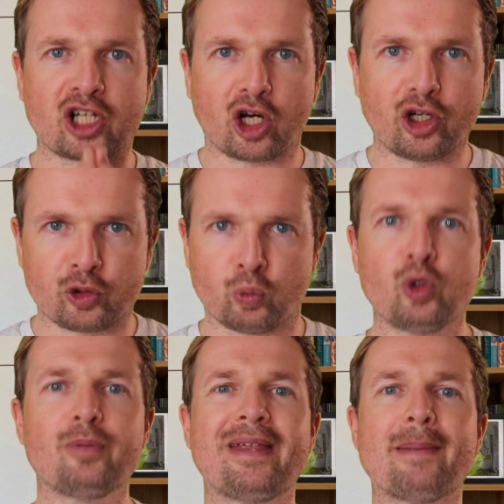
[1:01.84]
card
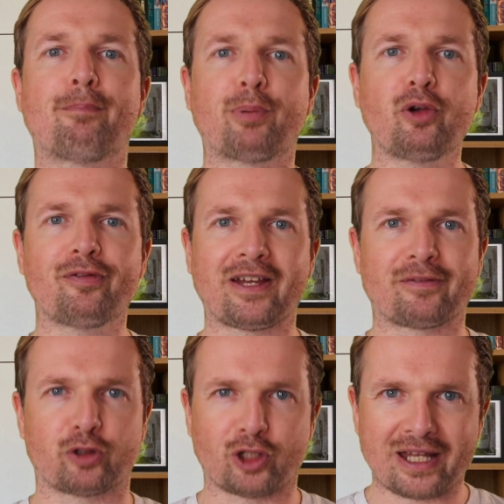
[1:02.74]
would be perfect
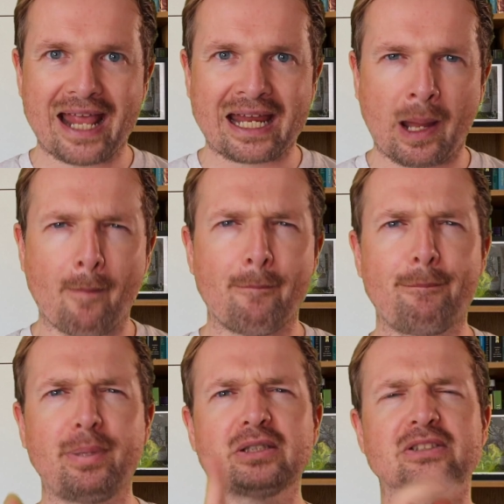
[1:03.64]
for the deck,
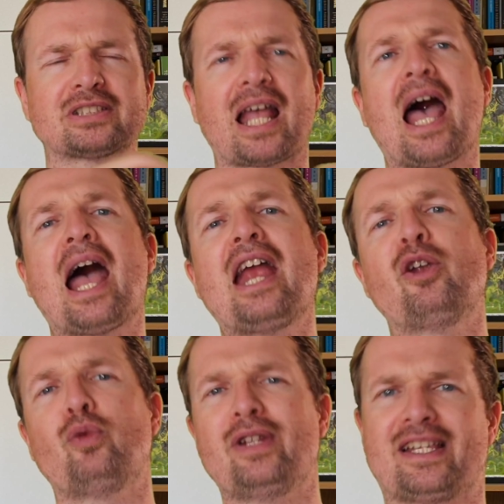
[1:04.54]
but I
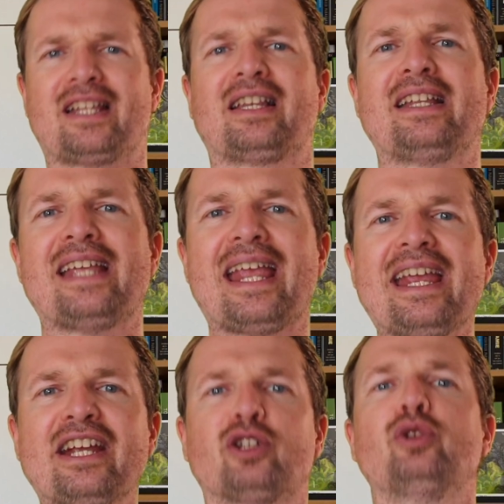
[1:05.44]
recently
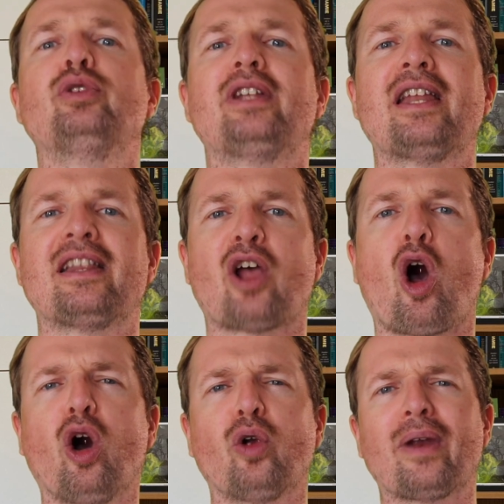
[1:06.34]
included it
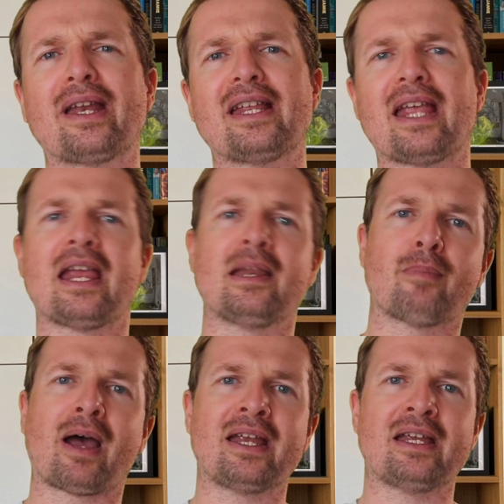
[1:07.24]
already in
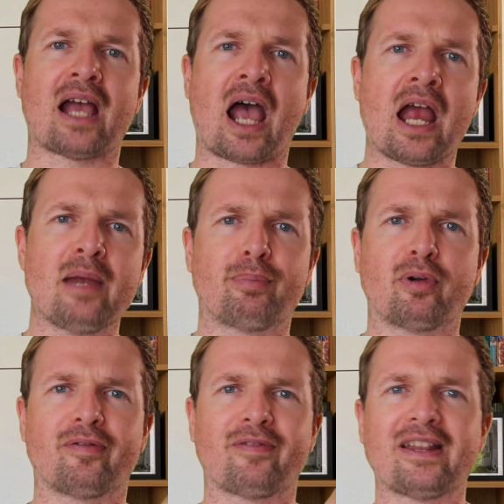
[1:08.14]
my
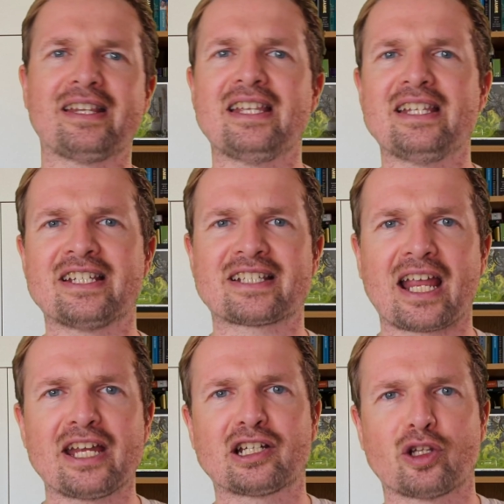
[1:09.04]
hyper fatty
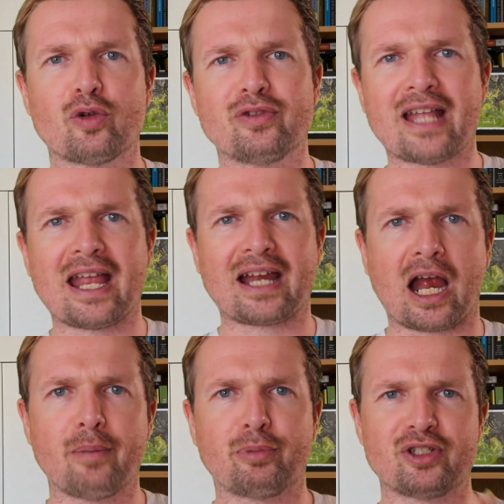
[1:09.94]
cyclone deck,
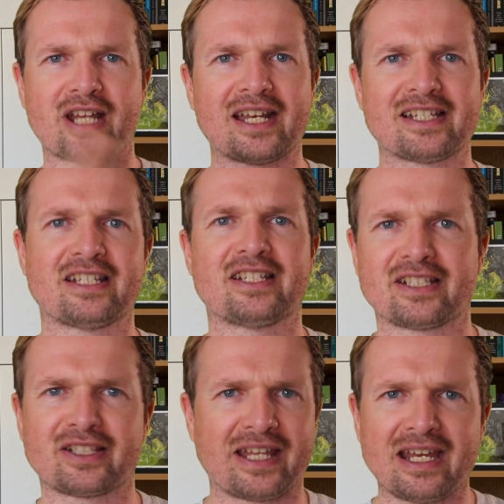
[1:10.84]

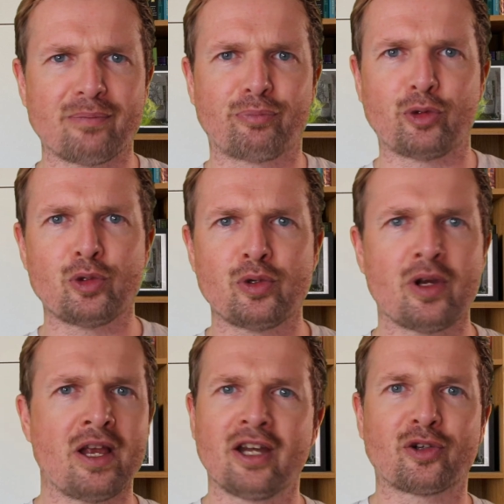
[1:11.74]
hypergenesis thing brew
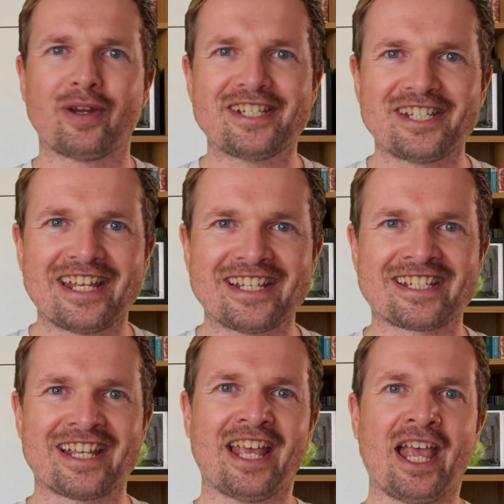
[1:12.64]
craziness.